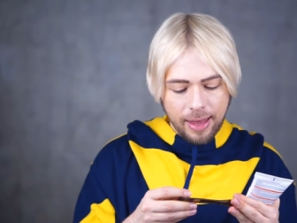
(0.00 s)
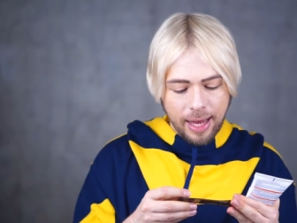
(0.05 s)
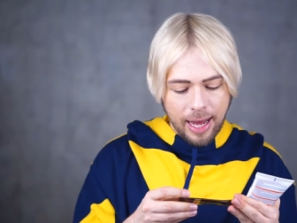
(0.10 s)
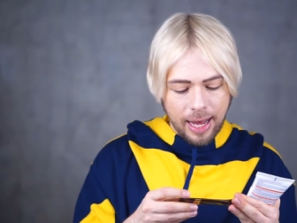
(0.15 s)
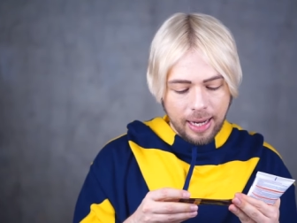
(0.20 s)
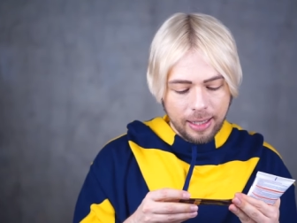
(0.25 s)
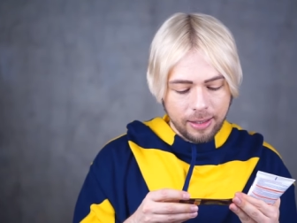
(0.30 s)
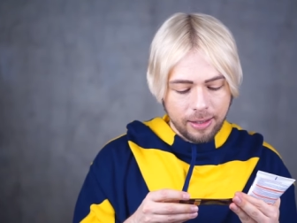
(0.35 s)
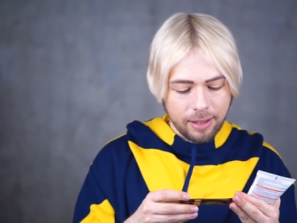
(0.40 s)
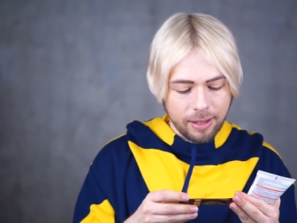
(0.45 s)

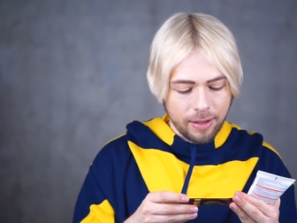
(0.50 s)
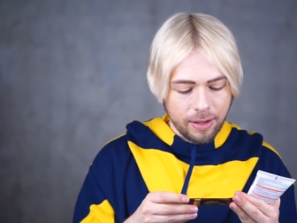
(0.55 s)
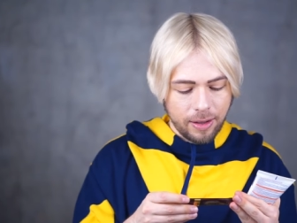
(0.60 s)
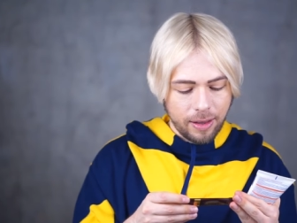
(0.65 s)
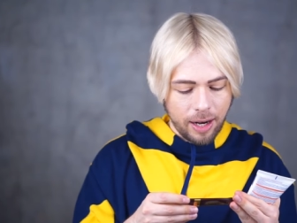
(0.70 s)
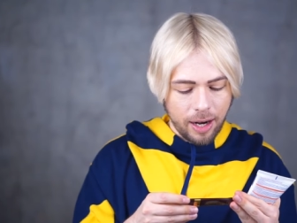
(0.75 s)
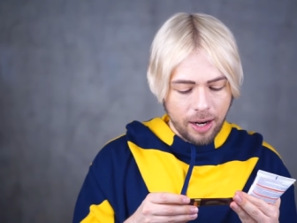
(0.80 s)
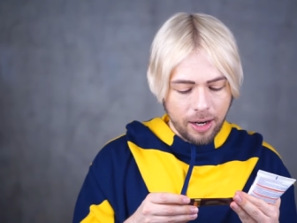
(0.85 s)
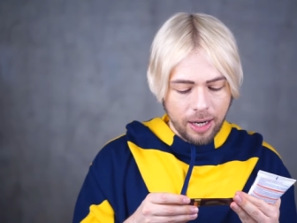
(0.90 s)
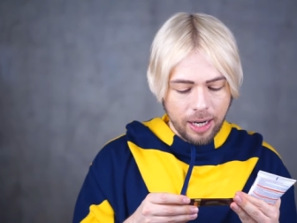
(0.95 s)
that
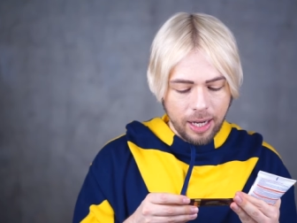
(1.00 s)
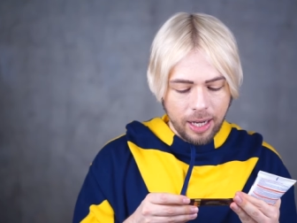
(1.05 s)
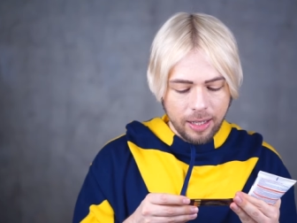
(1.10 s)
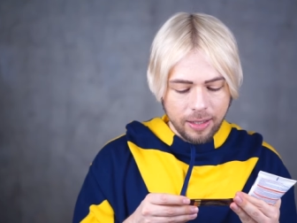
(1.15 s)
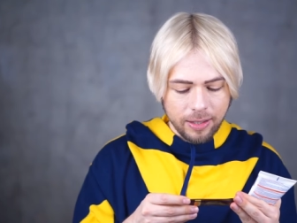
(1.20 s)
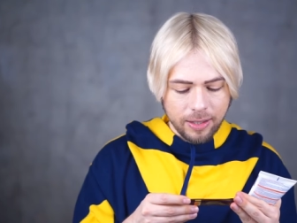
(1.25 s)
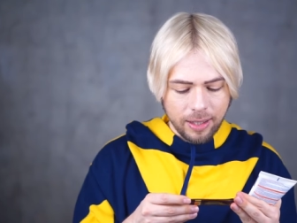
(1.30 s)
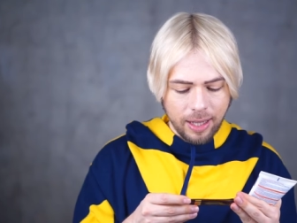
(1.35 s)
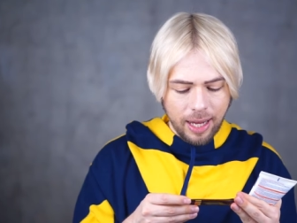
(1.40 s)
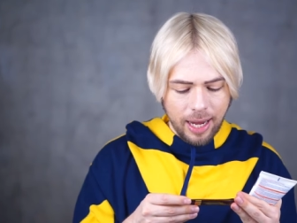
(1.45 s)
there
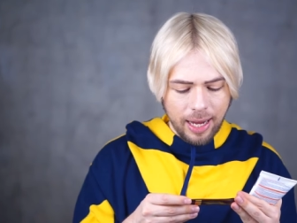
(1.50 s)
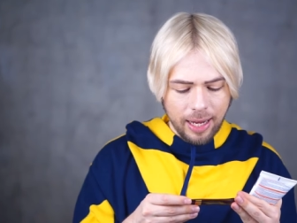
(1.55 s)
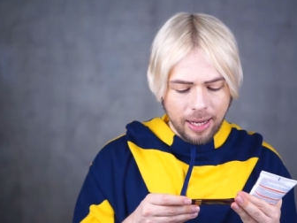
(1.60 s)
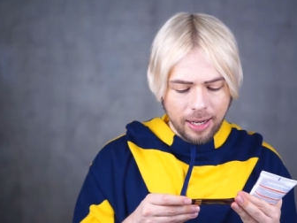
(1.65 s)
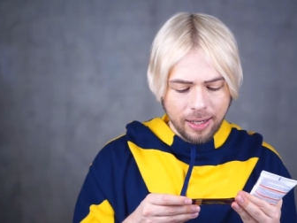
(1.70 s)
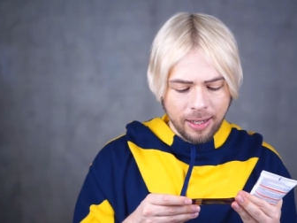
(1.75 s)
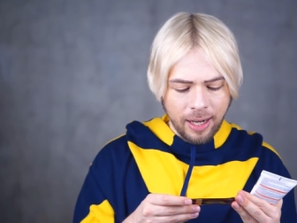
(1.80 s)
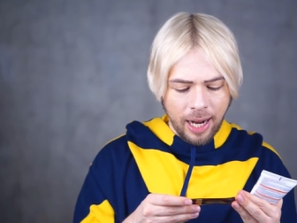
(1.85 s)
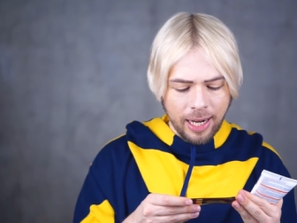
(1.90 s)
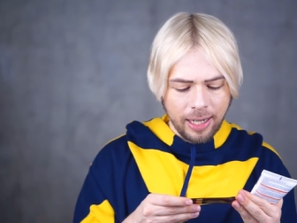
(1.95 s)
is
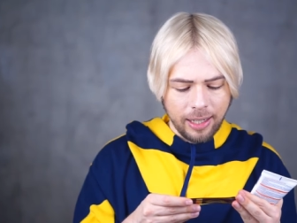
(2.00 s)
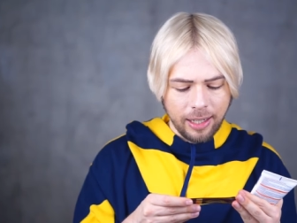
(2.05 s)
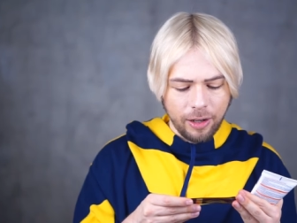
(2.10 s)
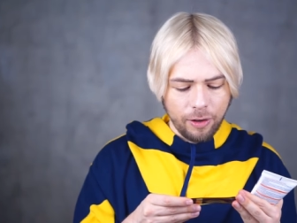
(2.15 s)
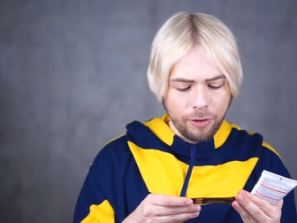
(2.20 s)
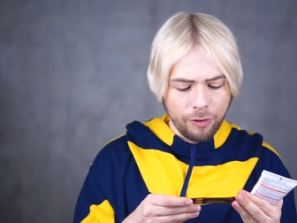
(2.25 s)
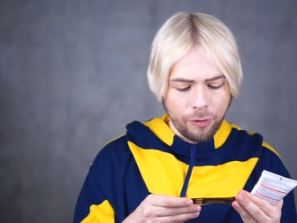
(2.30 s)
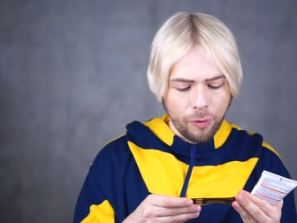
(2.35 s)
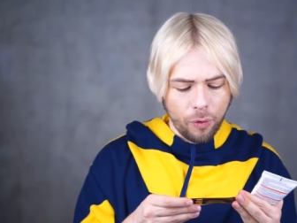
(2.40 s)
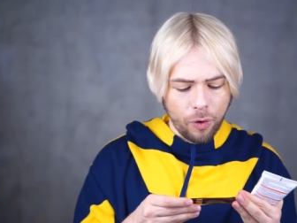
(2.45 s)
like
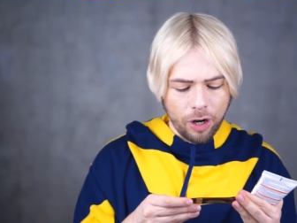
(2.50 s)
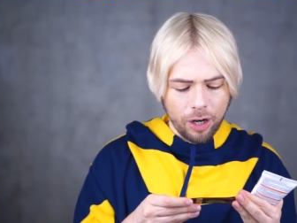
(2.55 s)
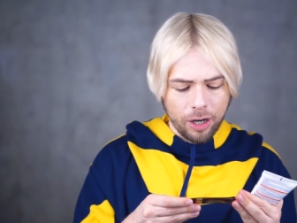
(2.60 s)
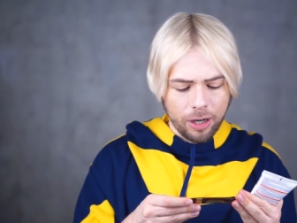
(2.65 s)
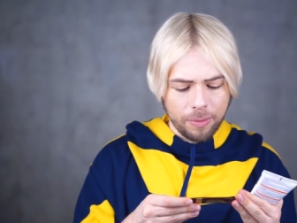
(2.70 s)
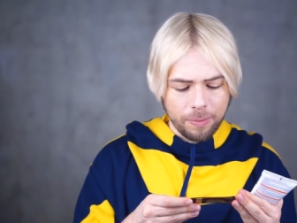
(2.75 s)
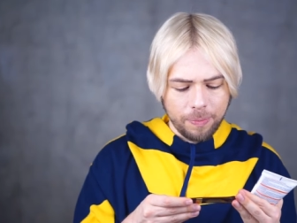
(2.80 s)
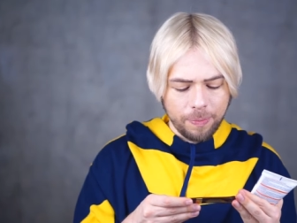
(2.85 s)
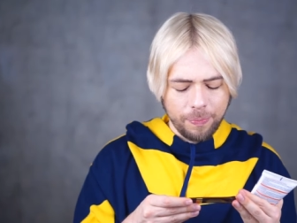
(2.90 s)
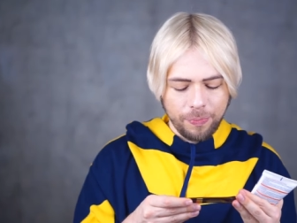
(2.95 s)

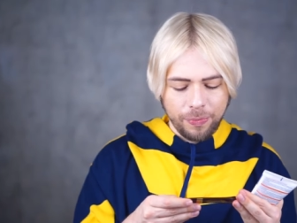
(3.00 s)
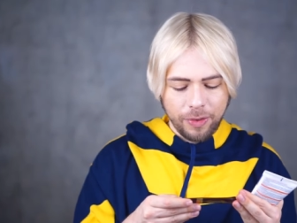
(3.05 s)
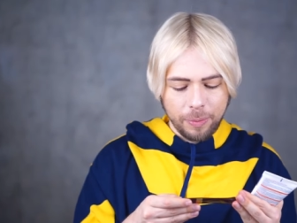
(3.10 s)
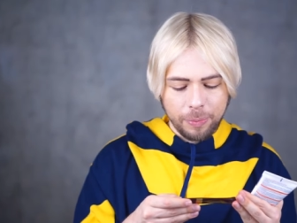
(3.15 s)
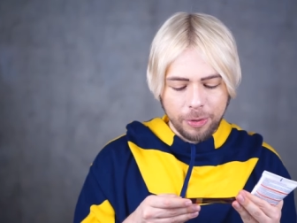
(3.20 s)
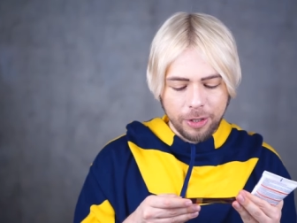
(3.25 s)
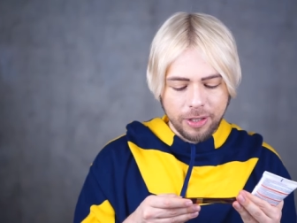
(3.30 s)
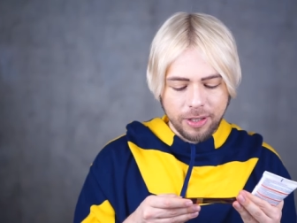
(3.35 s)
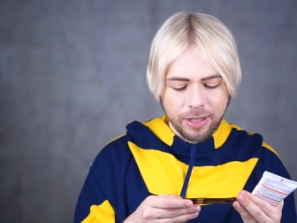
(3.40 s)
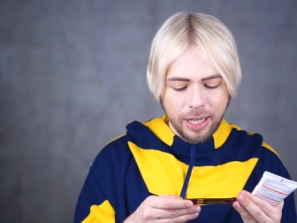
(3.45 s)
ninety-four
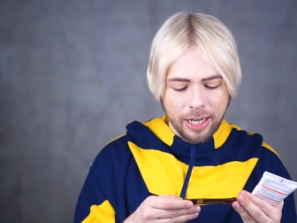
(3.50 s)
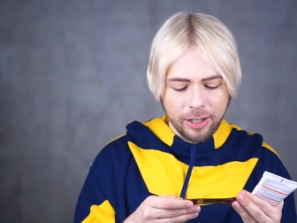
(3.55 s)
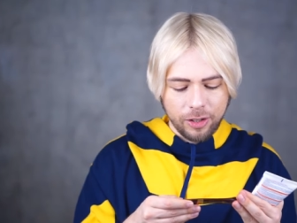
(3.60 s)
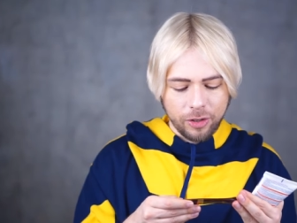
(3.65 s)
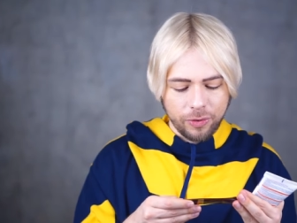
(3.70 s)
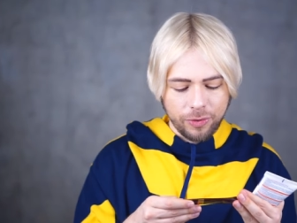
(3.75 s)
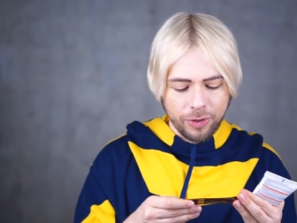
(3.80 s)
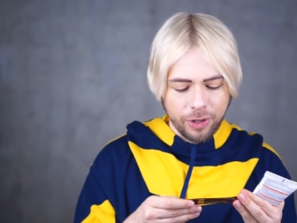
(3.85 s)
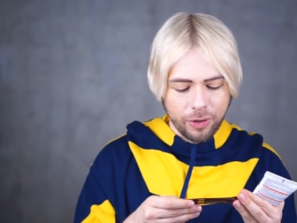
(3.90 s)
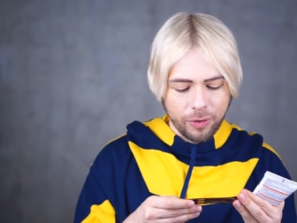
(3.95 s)

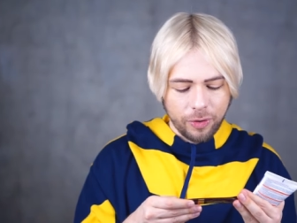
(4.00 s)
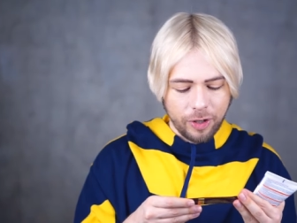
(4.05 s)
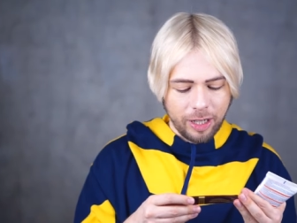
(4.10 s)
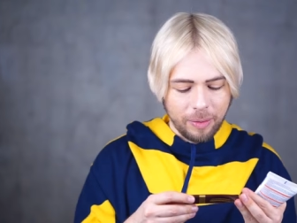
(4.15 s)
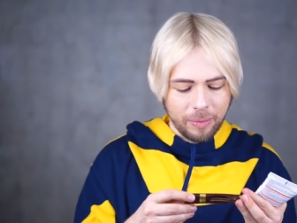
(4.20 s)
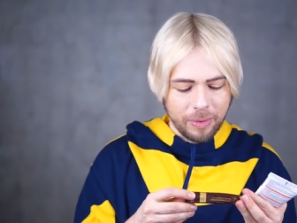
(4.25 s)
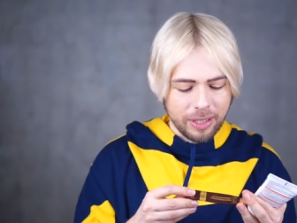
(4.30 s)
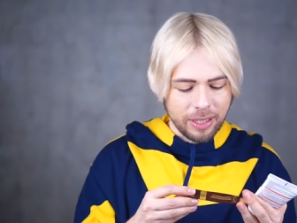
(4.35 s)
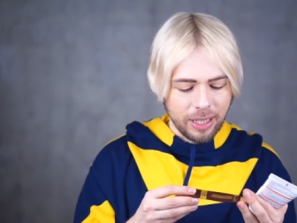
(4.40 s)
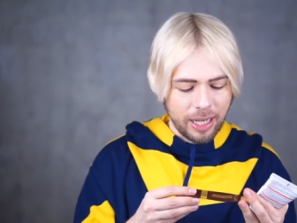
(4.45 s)
percent of the
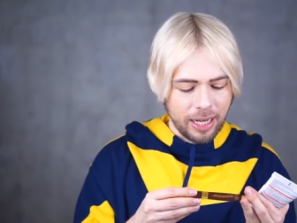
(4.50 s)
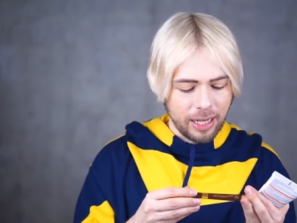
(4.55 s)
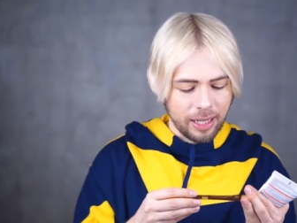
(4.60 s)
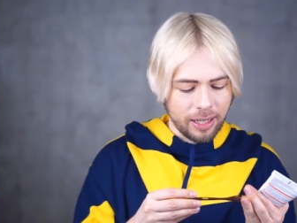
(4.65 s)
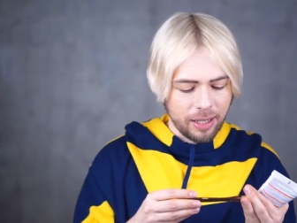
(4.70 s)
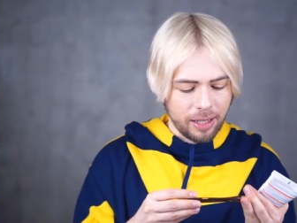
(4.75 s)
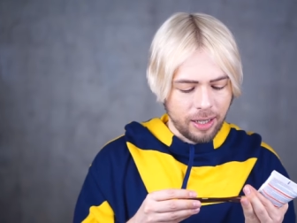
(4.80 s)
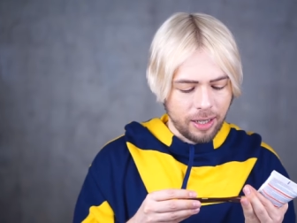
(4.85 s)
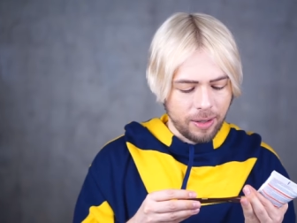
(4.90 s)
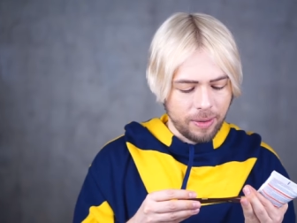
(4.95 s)
cream is
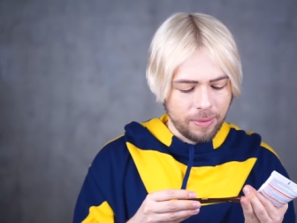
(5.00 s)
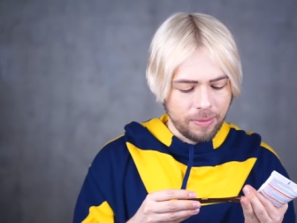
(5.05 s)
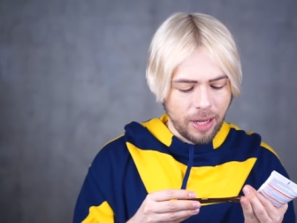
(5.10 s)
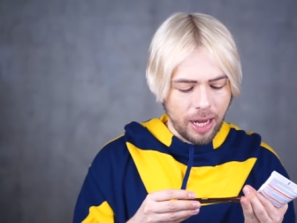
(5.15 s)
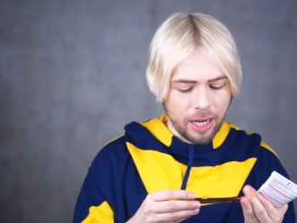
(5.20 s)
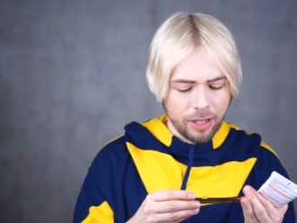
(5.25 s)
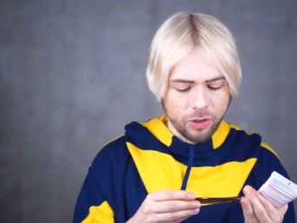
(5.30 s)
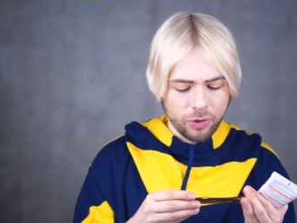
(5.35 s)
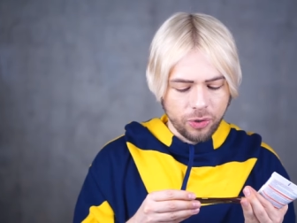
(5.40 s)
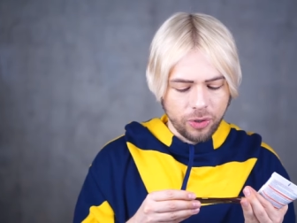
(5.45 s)
like uh,
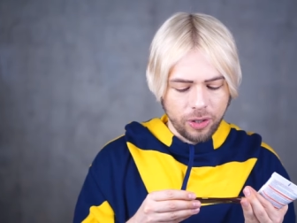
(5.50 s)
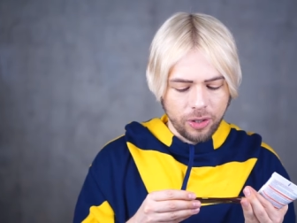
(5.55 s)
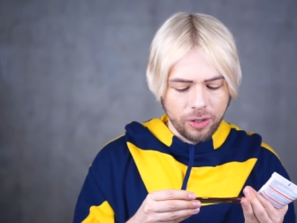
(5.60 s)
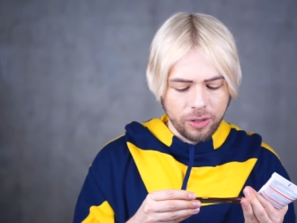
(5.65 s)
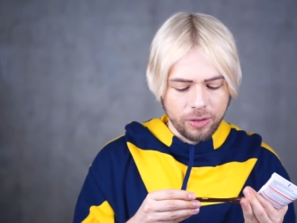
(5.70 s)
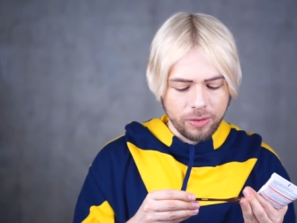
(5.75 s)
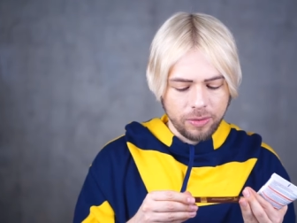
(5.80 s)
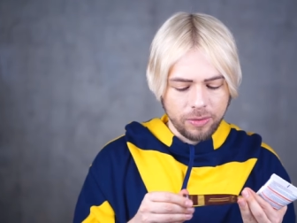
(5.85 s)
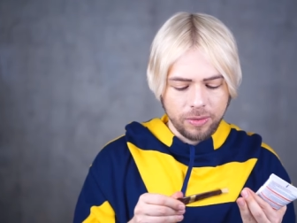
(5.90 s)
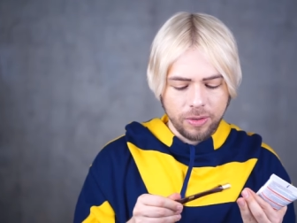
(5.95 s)

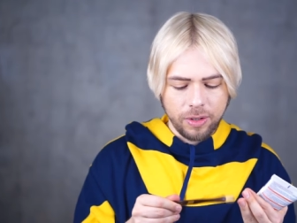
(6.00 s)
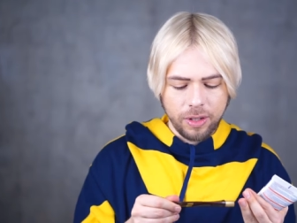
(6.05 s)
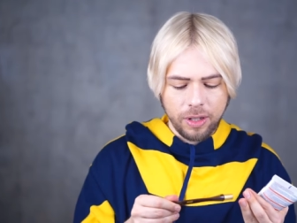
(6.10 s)
natural